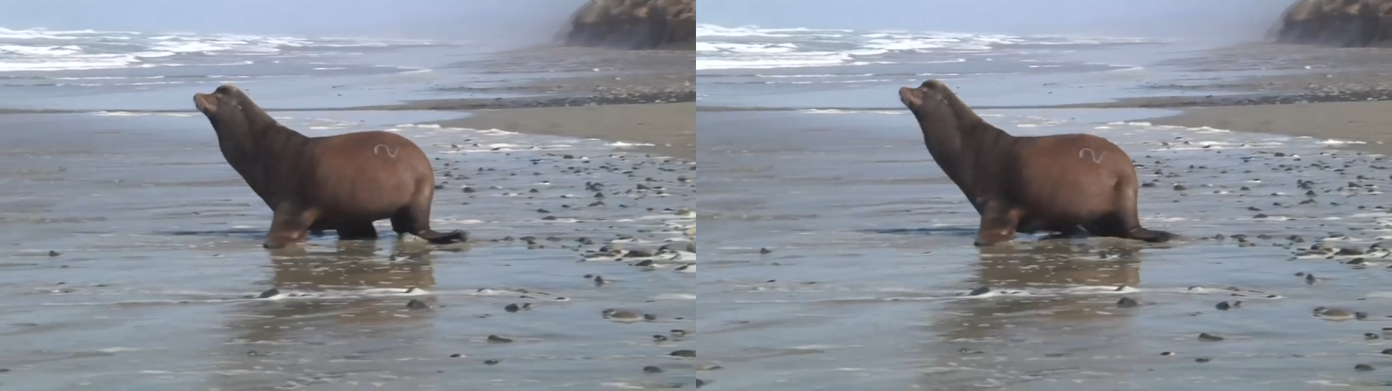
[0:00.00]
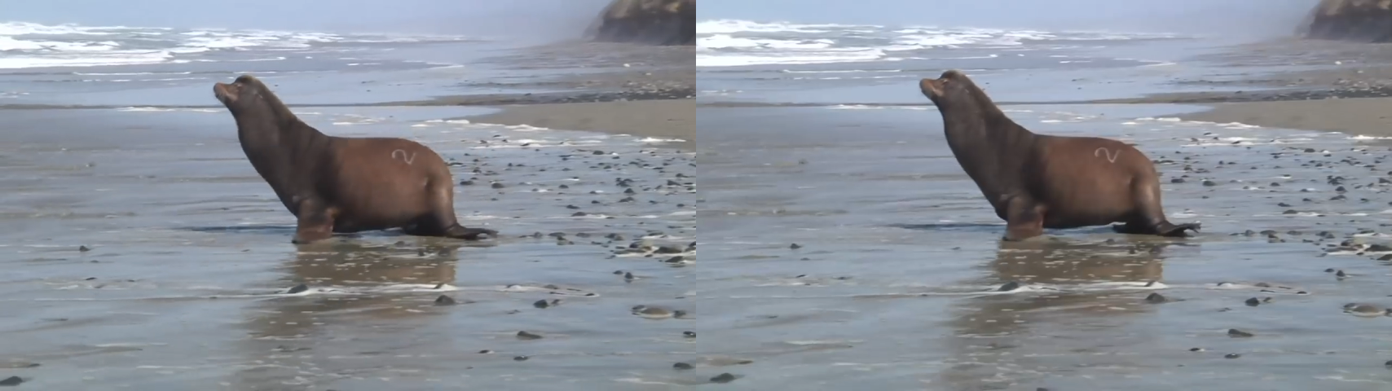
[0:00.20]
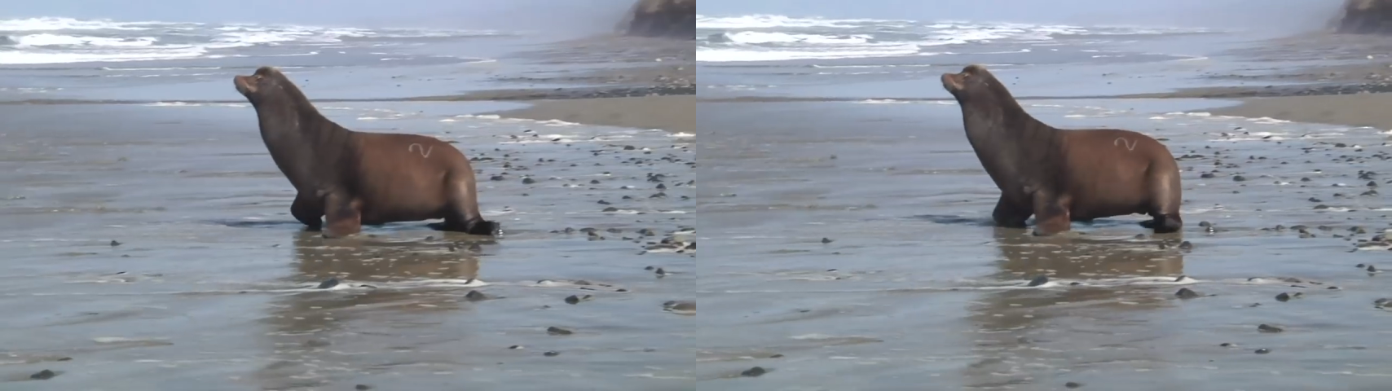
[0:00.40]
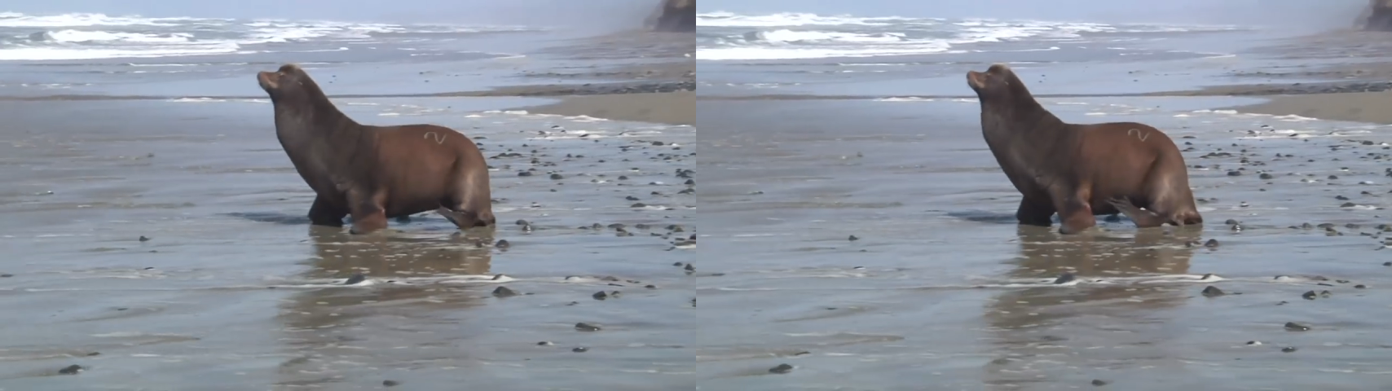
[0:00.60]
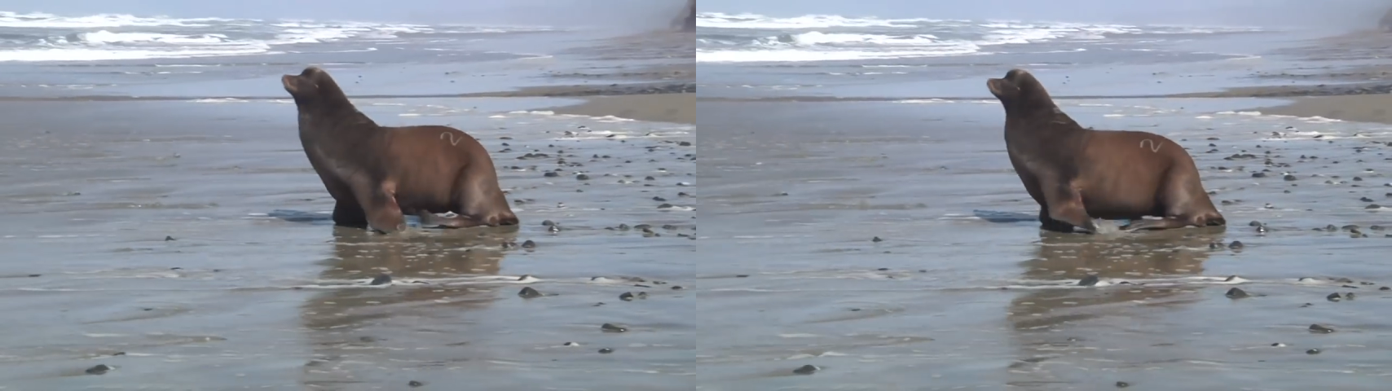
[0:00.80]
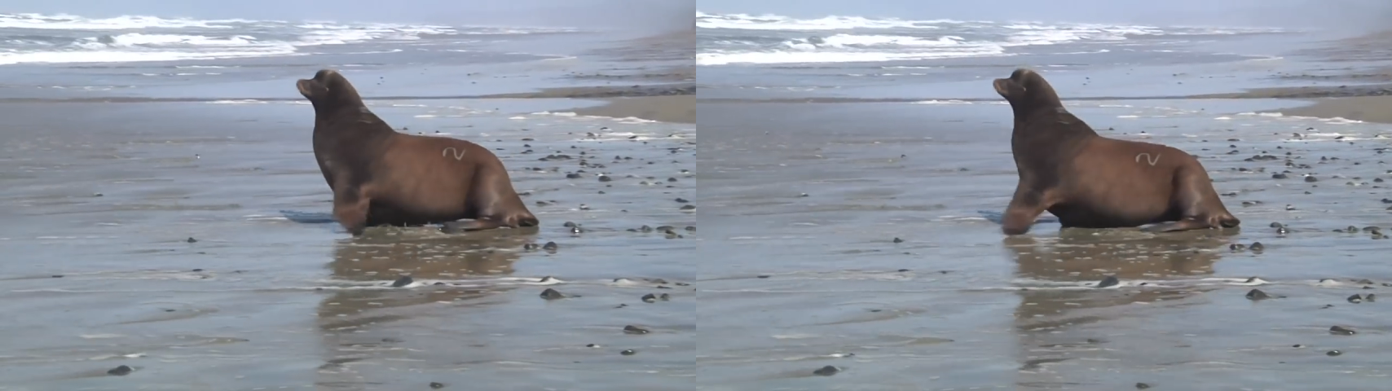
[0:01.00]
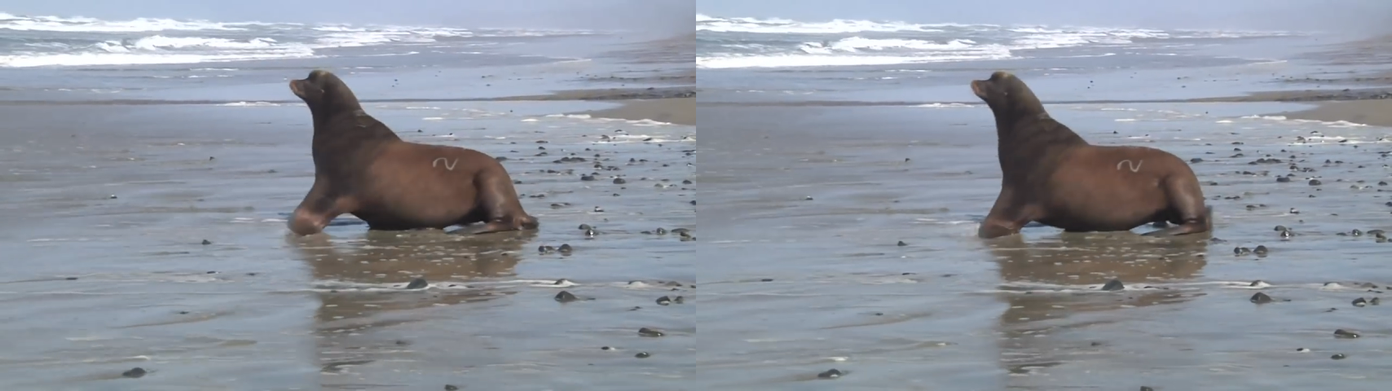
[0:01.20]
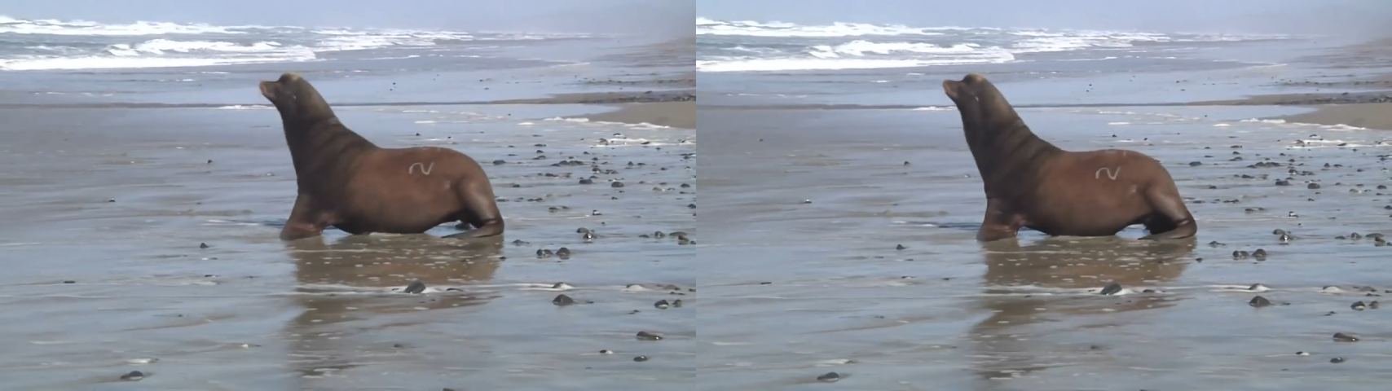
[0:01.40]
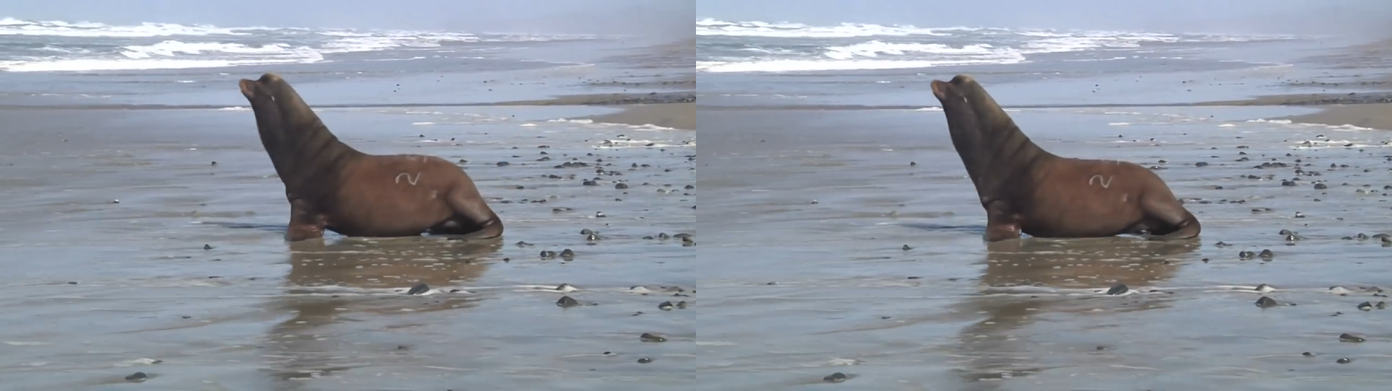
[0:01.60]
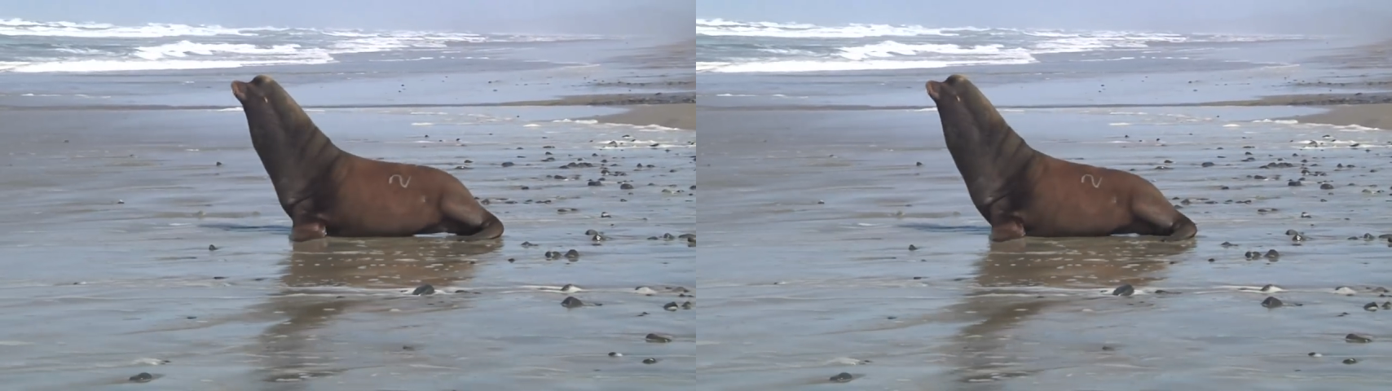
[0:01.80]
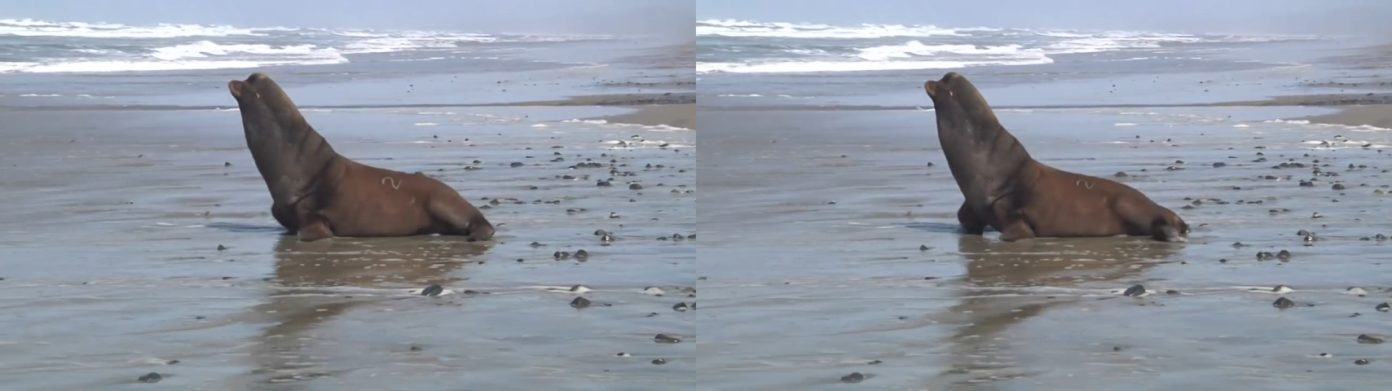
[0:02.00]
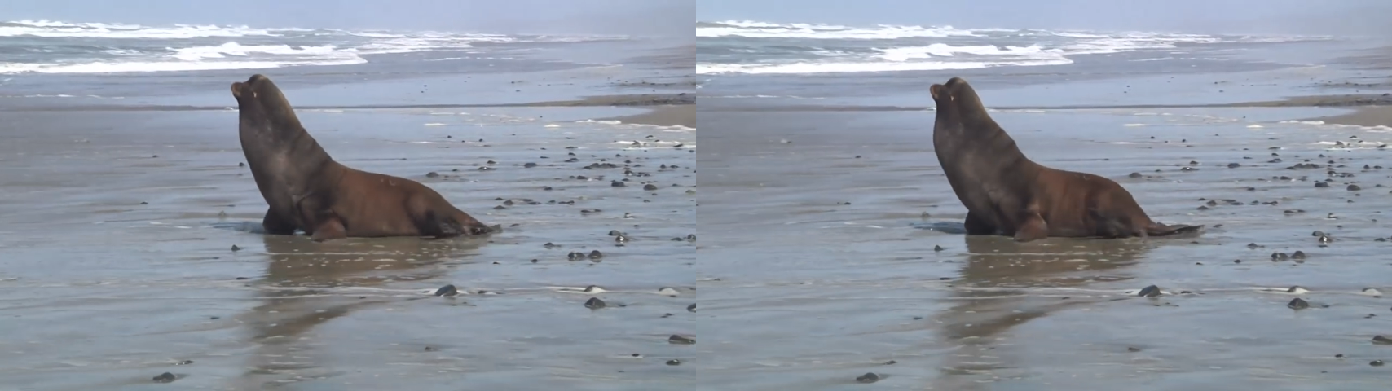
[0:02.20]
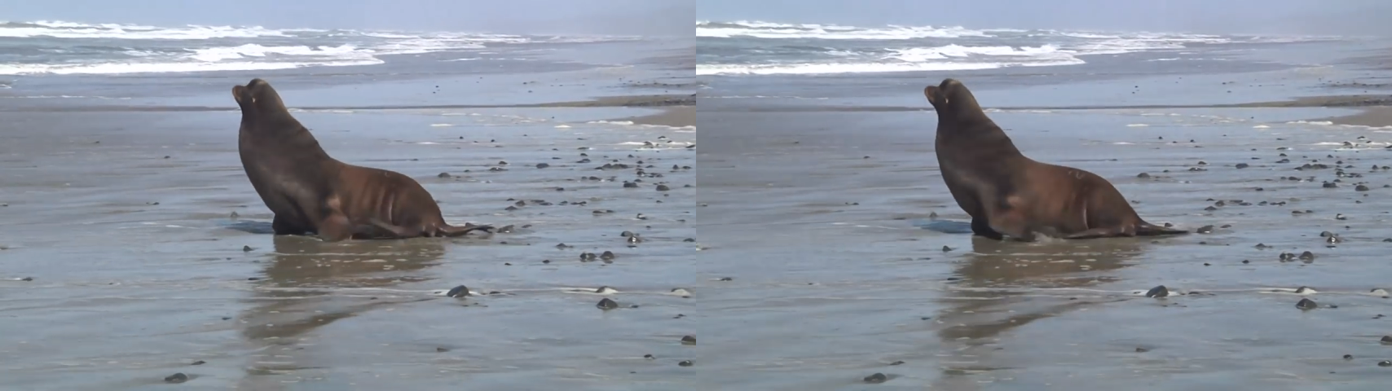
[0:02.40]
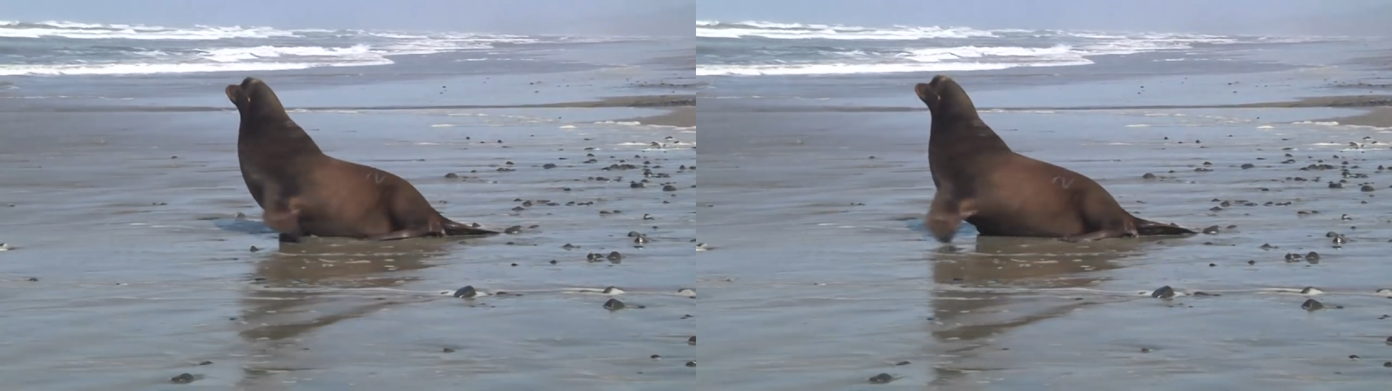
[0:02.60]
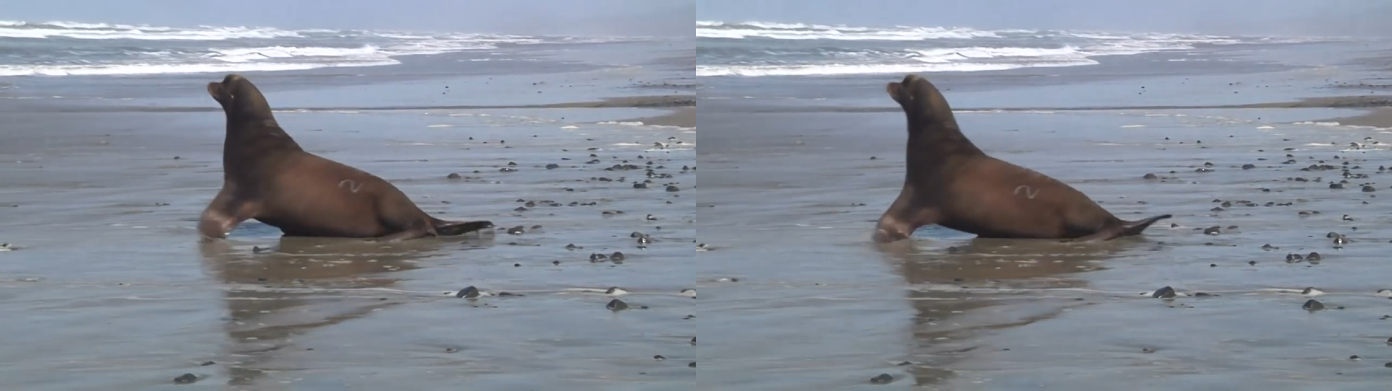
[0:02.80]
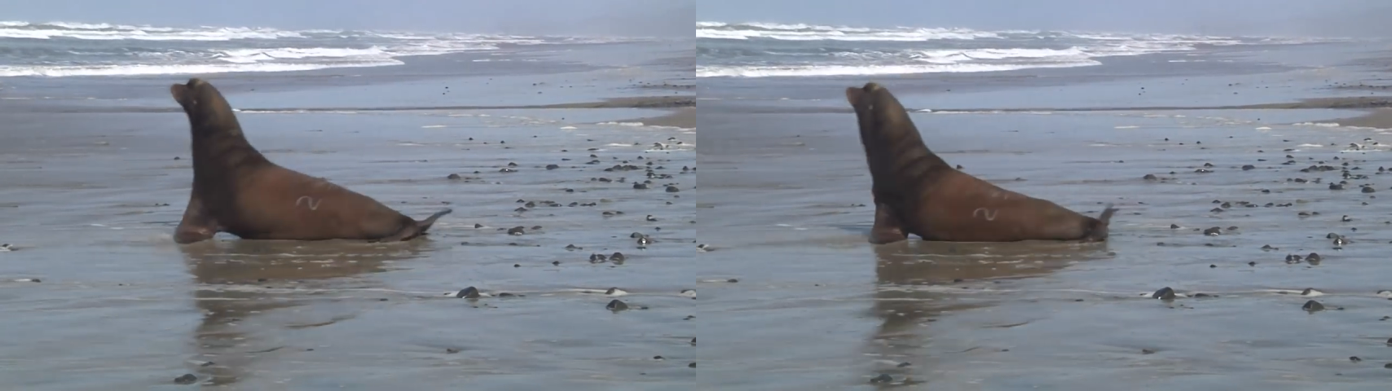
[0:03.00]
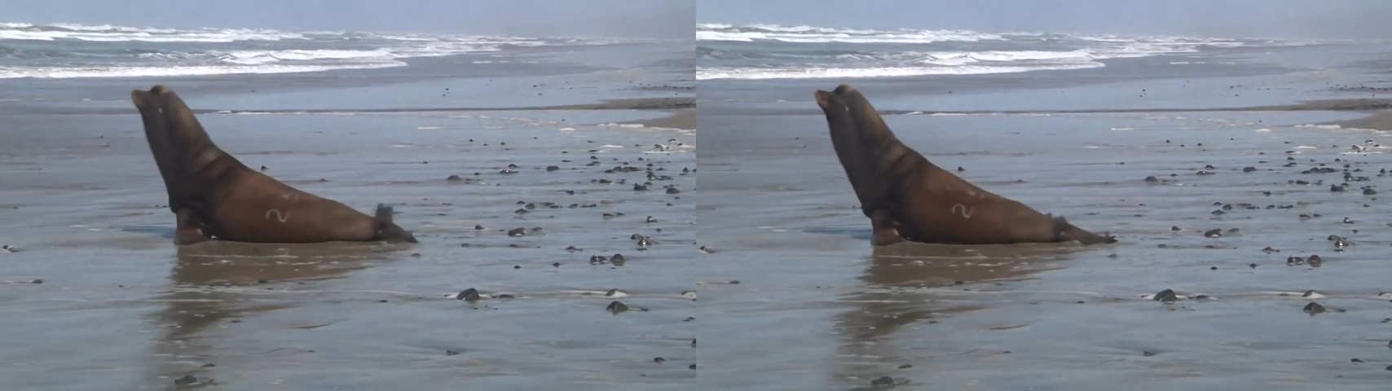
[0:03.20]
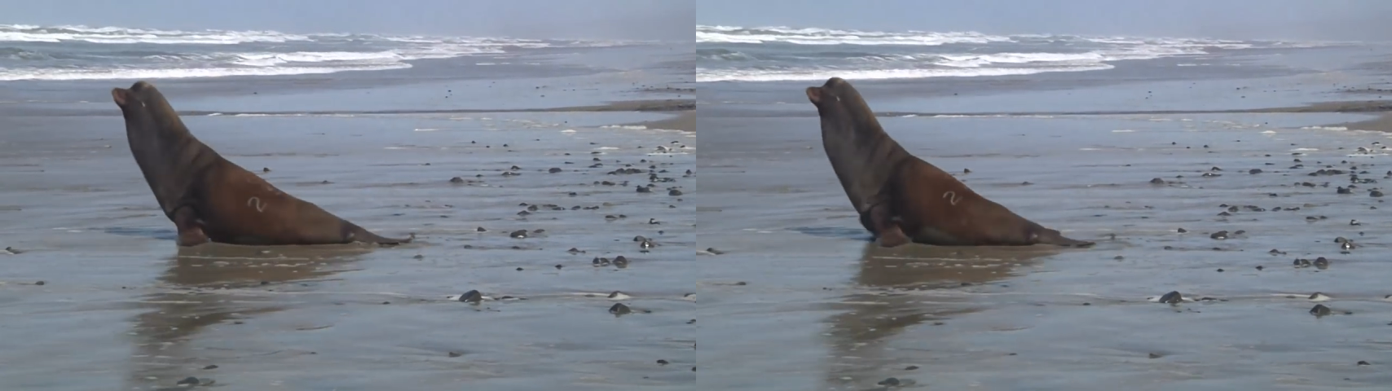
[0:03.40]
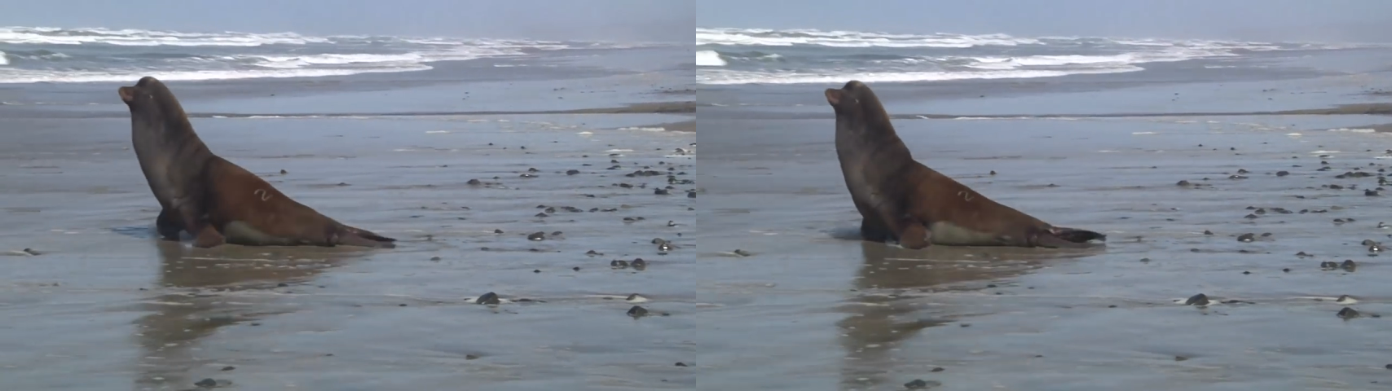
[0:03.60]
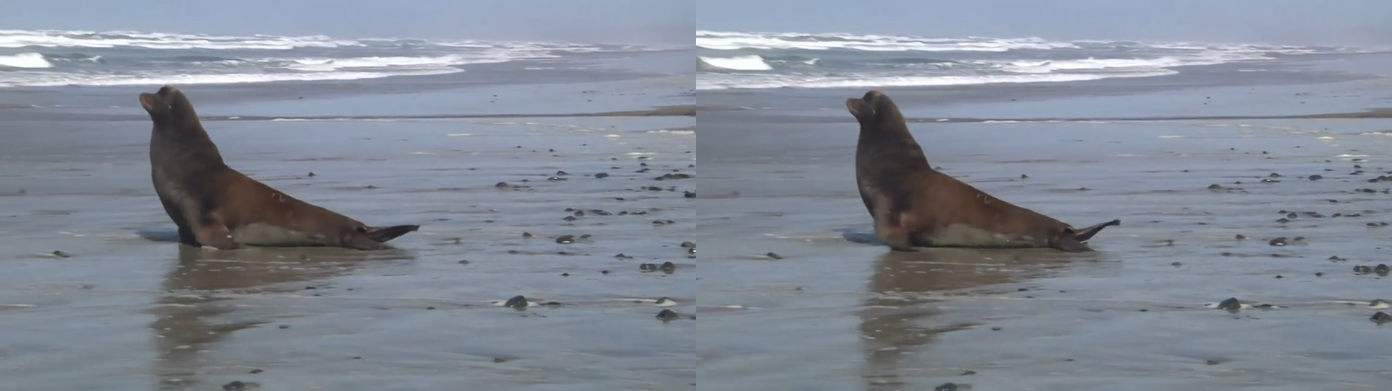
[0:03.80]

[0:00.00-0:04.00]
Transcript: (no speaker visible)